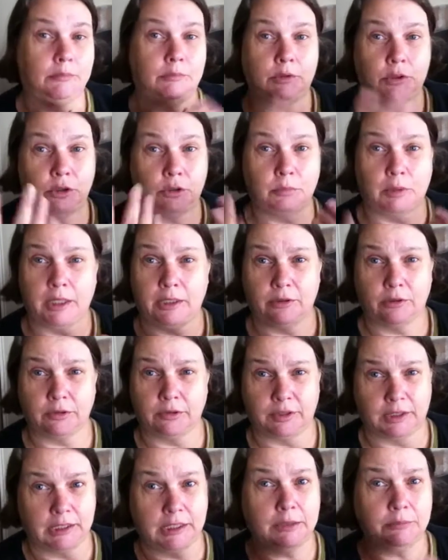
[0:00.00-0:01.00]
You might not
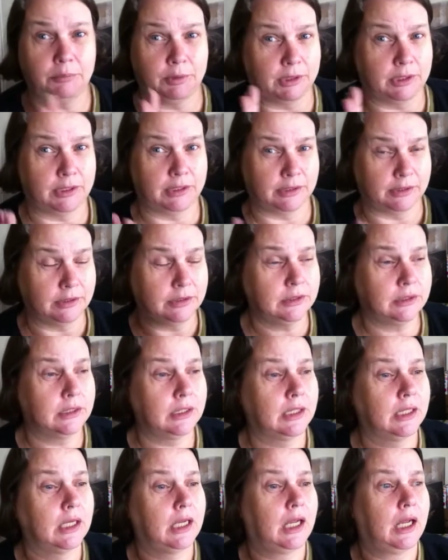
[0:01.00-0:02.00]
see it, but it is.
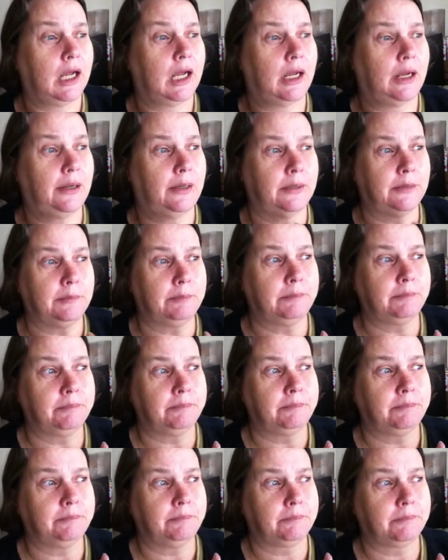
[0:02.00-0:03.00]

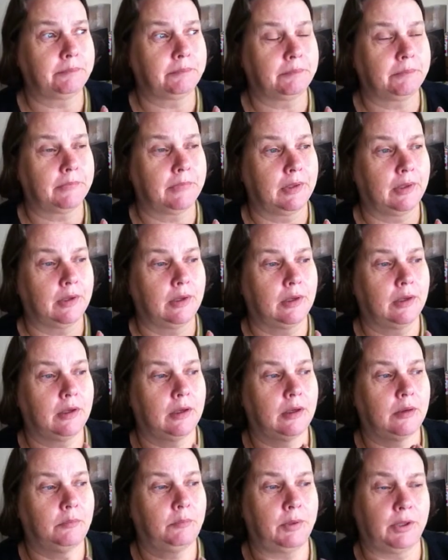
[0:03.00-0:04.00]

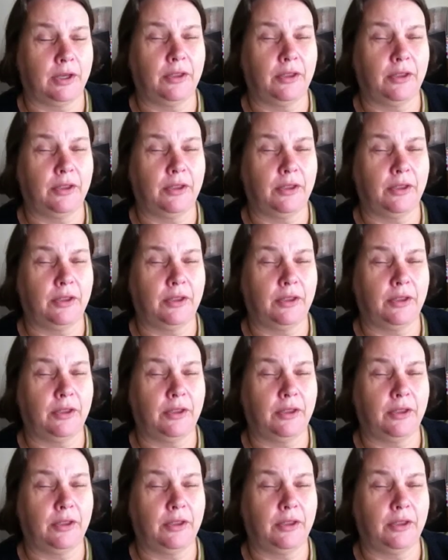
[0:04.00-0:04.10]
But